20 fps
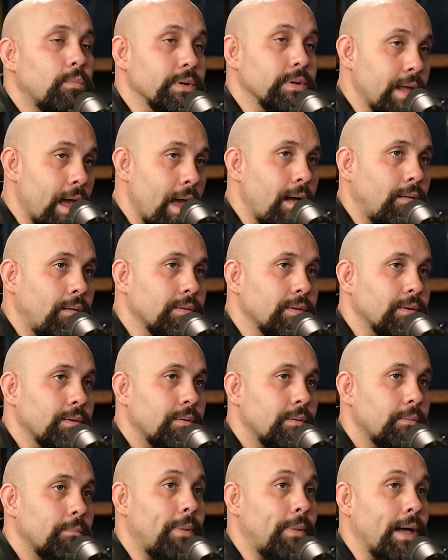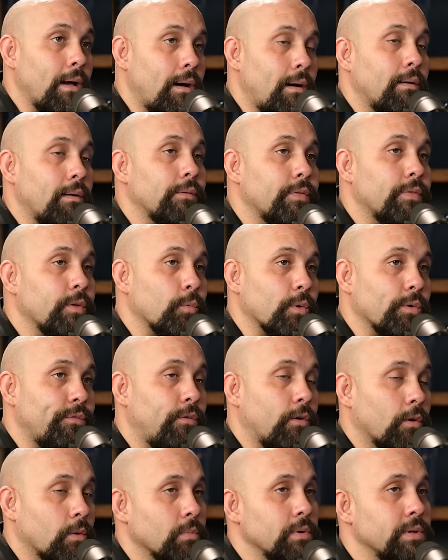was held by all of the
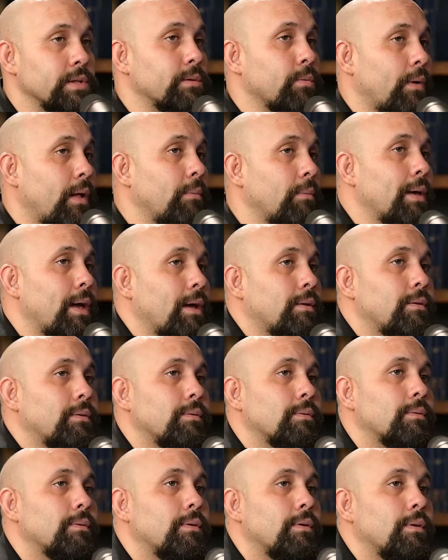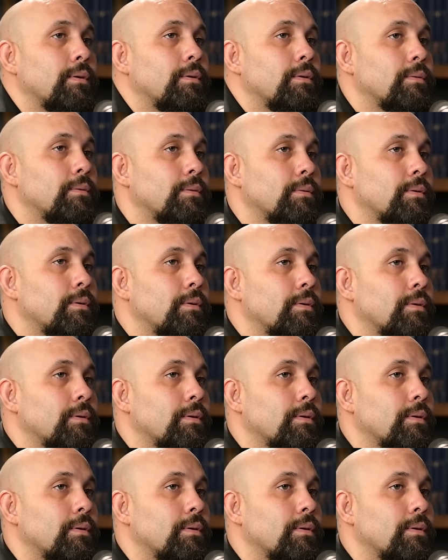reformers as well, Matt. Is that